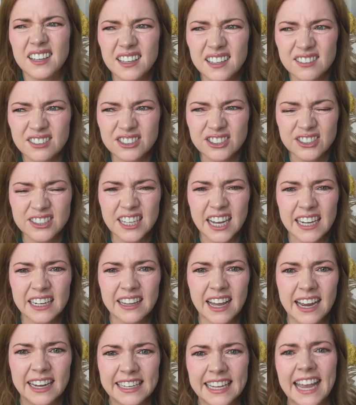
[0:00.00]
it was just kind
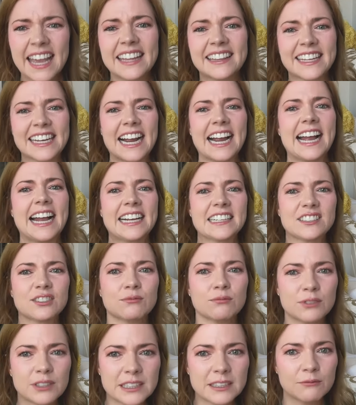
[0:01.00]
of, again, like I had
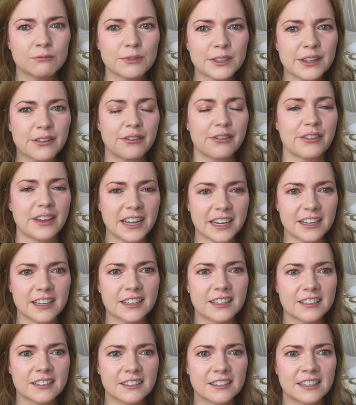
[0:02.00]
to really rethink.
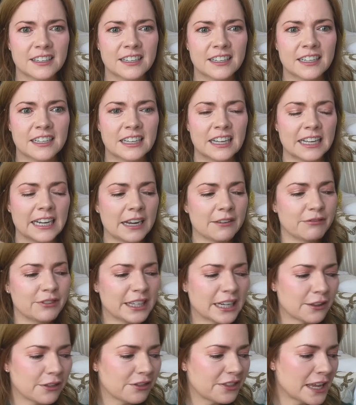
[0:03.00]
Like, I feel
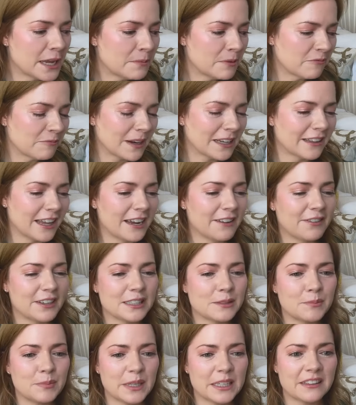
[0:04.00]
like a theme of my life
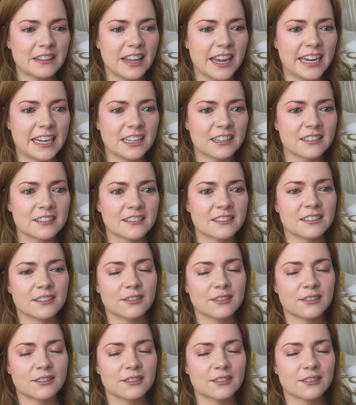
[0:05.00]
has been like